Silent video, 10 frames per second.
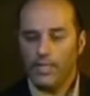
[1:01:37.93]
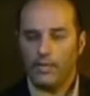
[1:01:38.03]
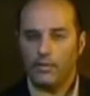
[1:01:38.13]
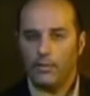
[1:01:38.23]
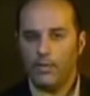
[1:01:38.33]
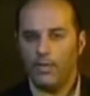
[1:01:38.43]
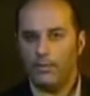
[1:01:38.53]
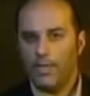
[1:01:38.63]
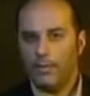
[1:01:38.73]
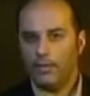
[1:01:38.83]
in Sumeria,
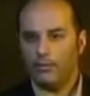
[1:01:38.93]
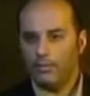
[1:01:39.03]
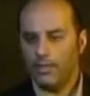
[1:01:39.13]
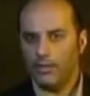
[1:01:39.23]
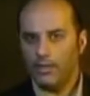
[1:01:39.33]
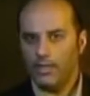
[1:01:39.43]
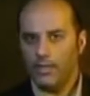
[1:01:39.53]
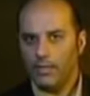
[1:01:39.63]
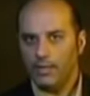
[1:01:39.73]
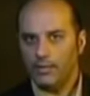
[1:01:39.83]
Babylon, and to the,
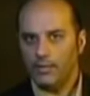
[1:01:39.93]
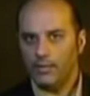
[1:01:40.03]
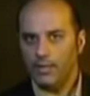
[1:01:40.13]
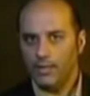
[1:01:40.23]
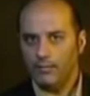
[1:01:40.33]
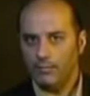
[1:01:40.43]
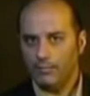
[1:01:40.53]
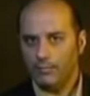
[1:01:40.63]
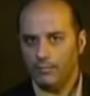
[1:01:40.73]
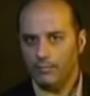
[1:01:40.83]
e- and to the
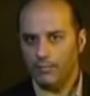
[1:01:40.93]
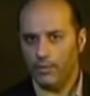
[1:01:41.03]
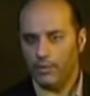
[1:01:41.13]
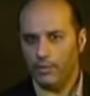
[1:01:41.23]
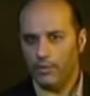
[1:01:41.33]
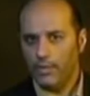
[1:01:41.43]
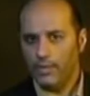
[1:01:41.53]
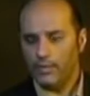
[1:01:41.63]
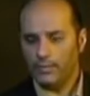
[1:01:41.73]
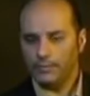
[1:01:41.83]
farther to the
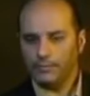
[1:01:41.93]
east.